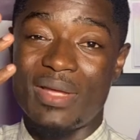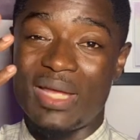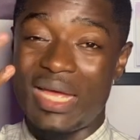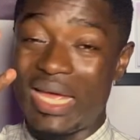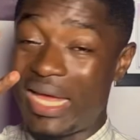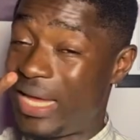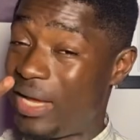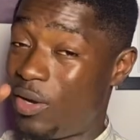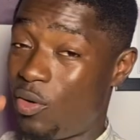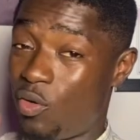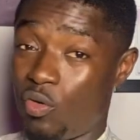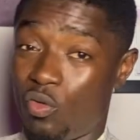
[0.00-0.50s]

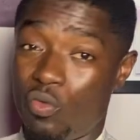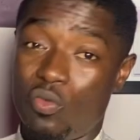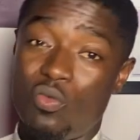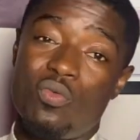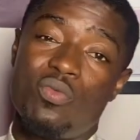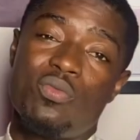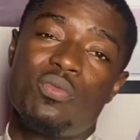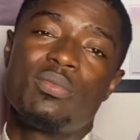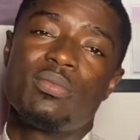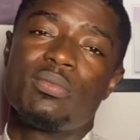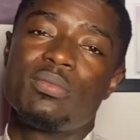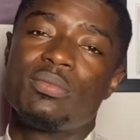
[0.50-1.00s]
Aeon.
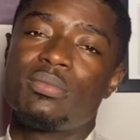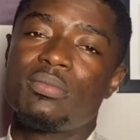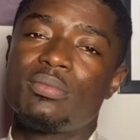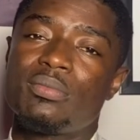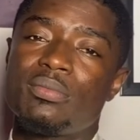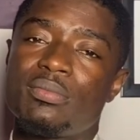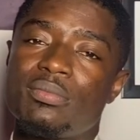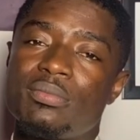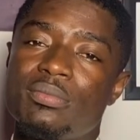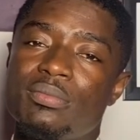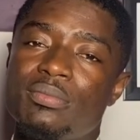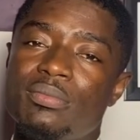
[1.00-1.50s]

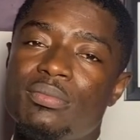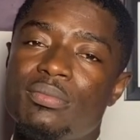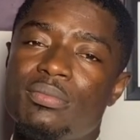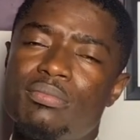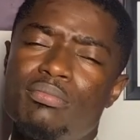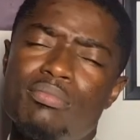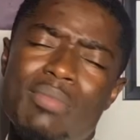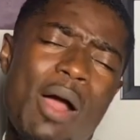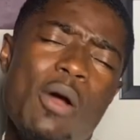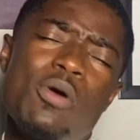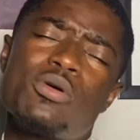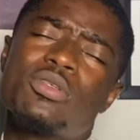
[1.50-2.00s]

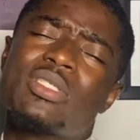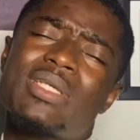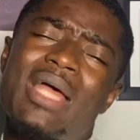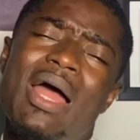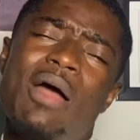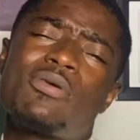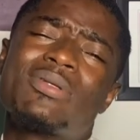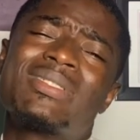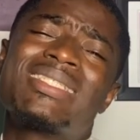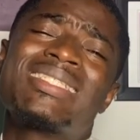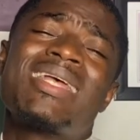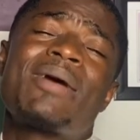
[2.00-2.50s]
I
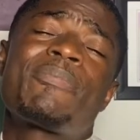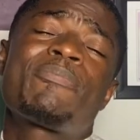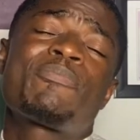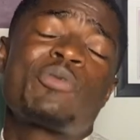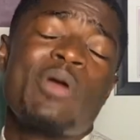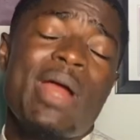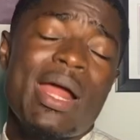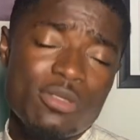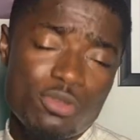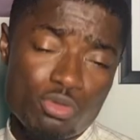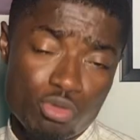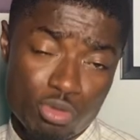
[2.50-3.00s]
was
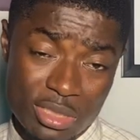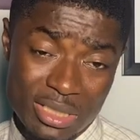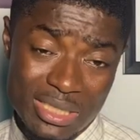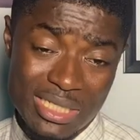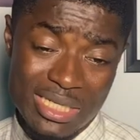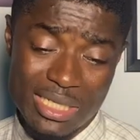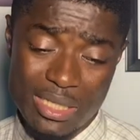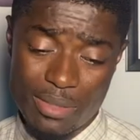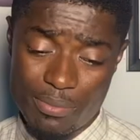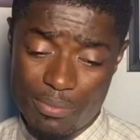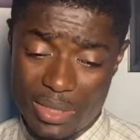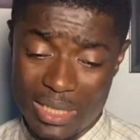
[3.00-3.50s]
surprised to see
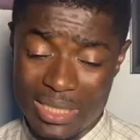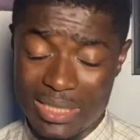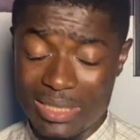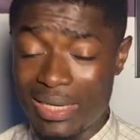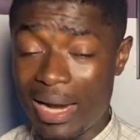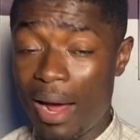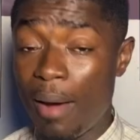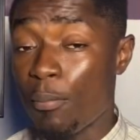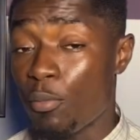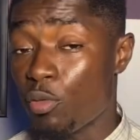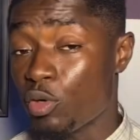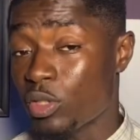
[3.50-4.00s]
him in
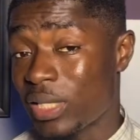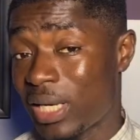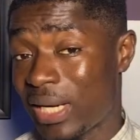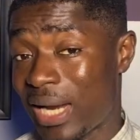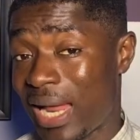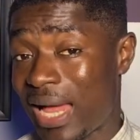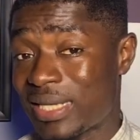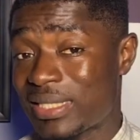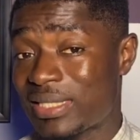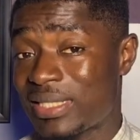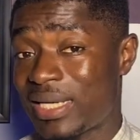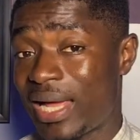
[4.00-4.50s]
that mood the
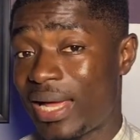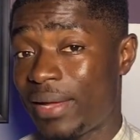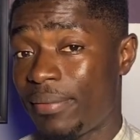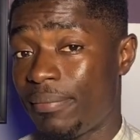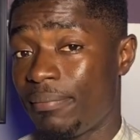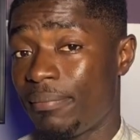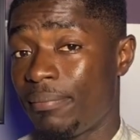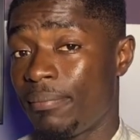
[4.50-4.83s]
last time.